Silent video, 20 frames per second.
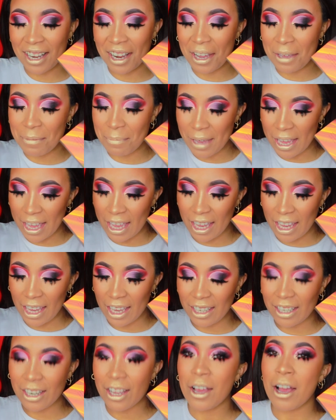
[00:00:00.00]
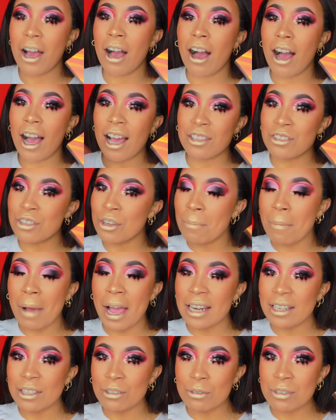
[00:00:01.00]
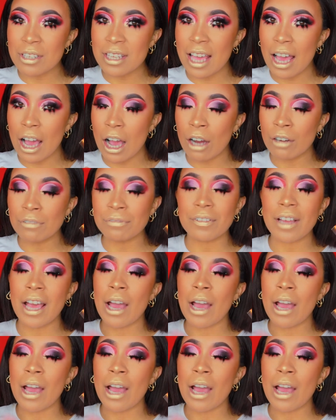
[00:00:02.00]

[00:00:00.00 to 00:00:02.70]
I mean, I took my little self